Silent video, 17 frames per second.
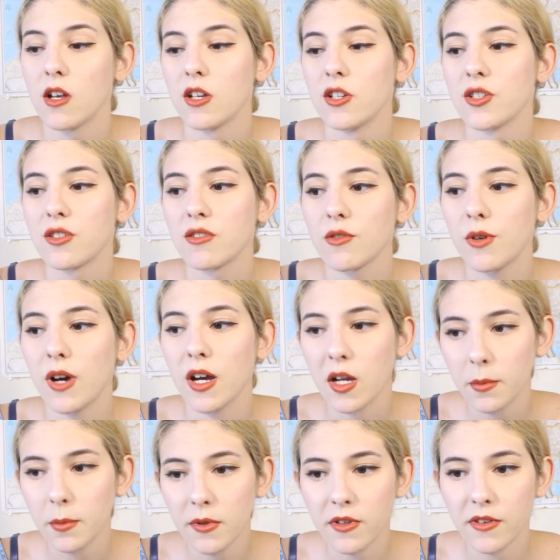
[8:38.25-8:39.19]
So a
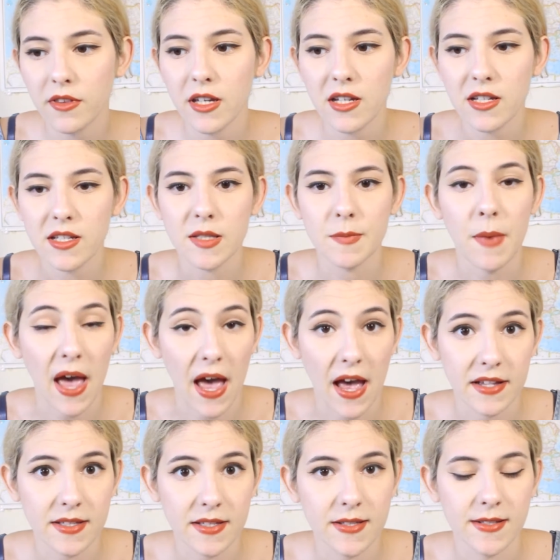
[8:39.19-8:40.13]
couple of days
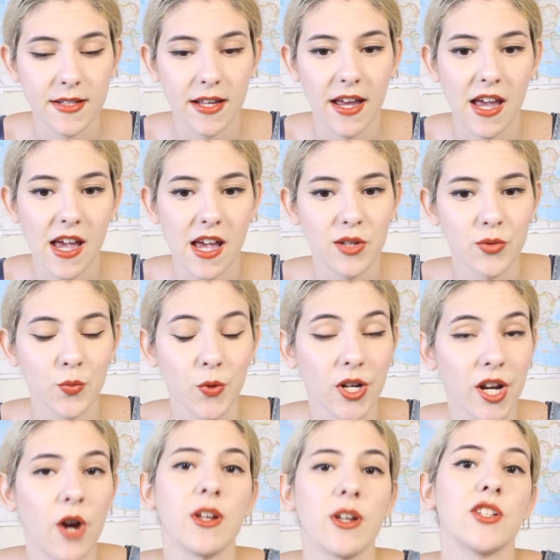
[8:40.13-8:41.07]
passed, and we're
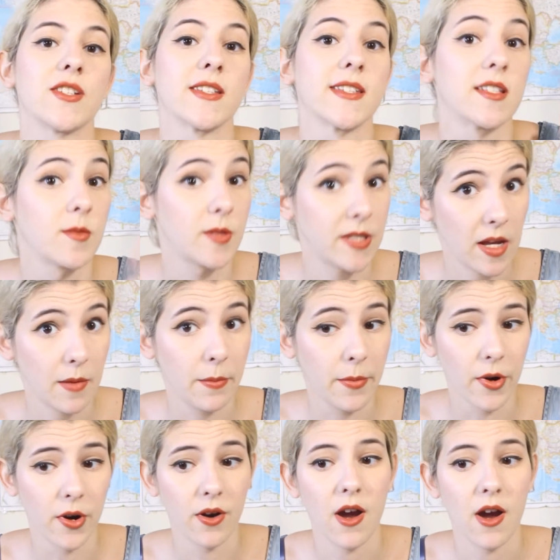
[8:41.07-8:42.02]
now into
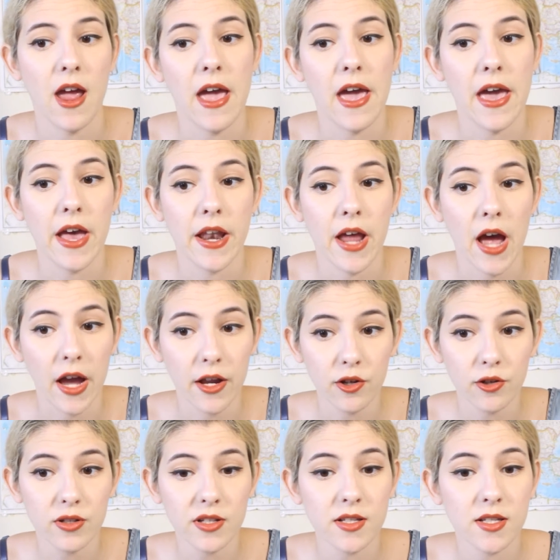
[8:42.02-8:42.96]
September, and I
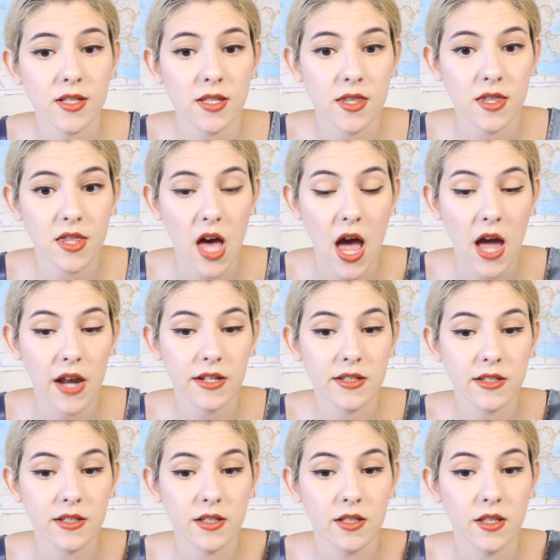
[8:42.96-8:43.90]
noticed
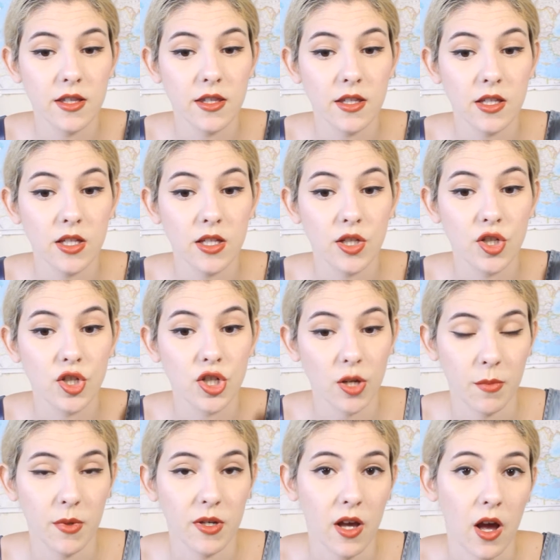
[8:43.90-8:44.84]
that the
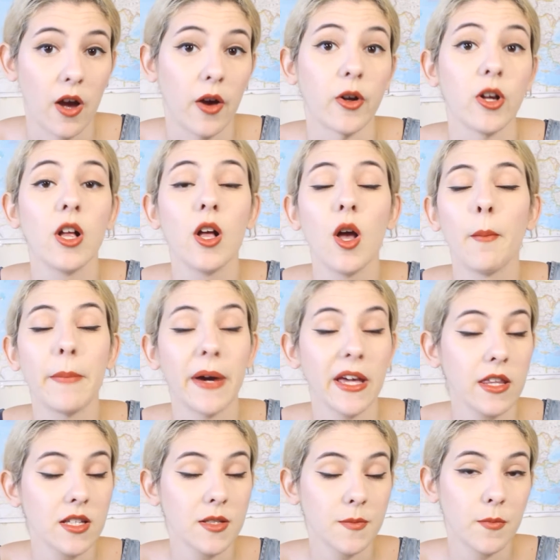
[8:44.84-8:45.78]

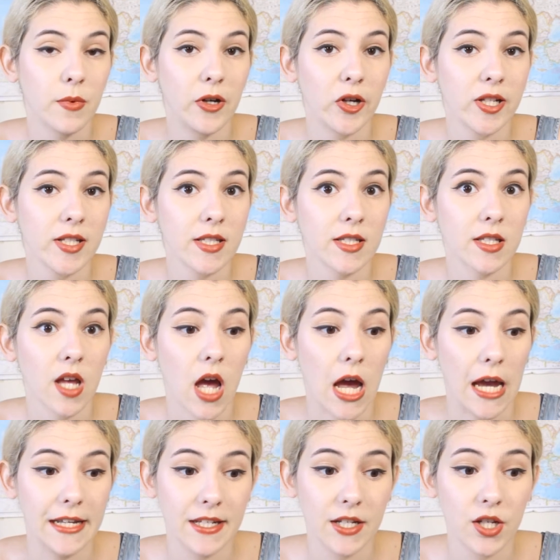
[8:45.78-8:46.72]
by this point
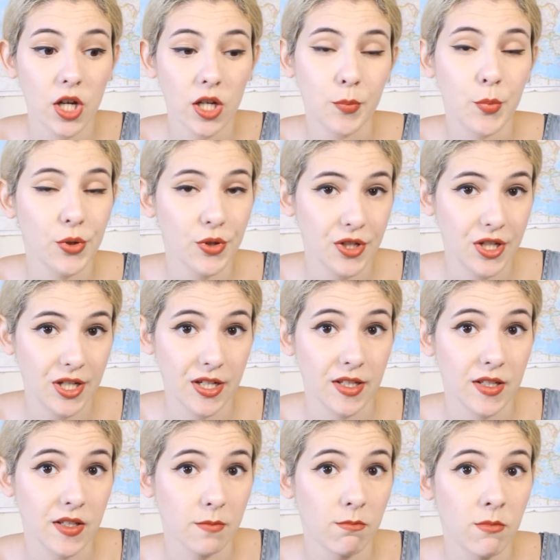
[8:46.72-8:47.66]
I did not
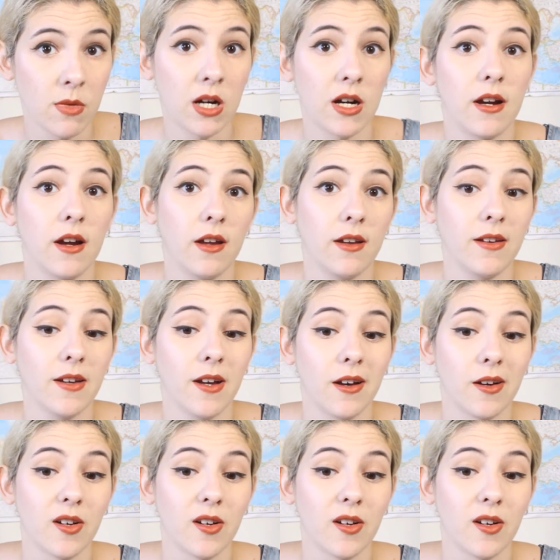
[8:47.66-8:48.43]
purchase my